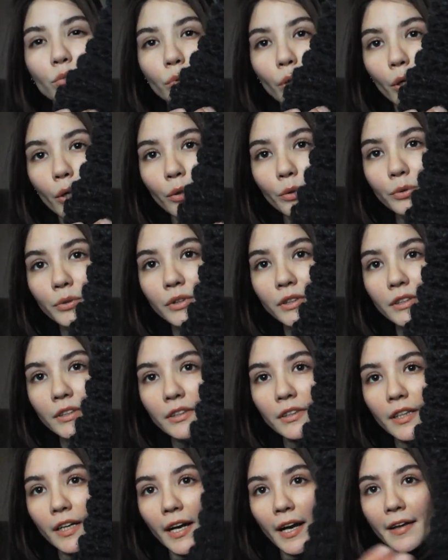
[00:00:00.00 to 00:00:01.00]
rows,
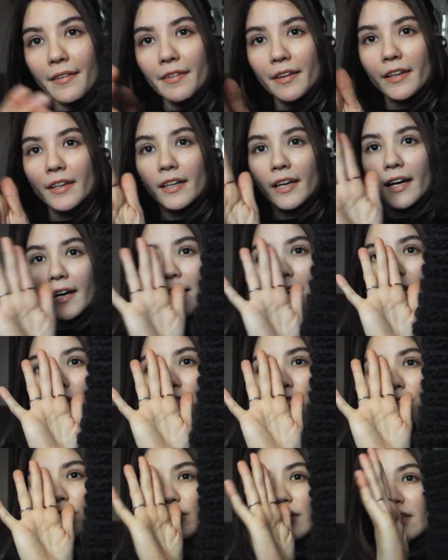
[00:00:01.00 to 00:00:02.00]
and then I
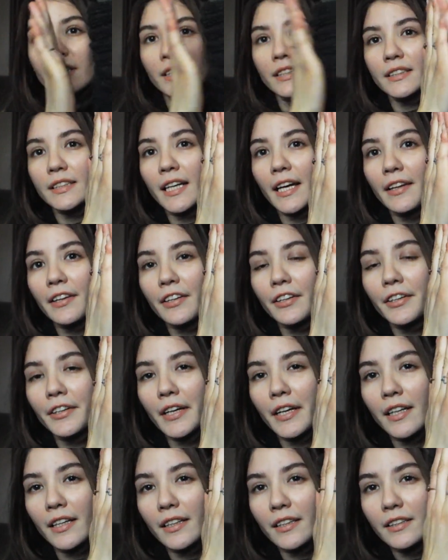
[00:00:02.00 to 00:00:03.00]
folded it together
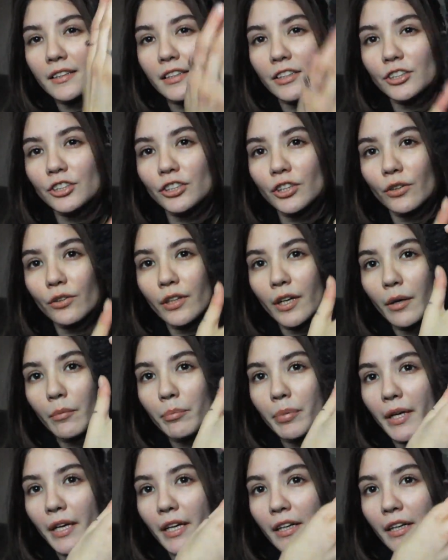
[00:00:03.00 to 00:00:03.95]
and sewed up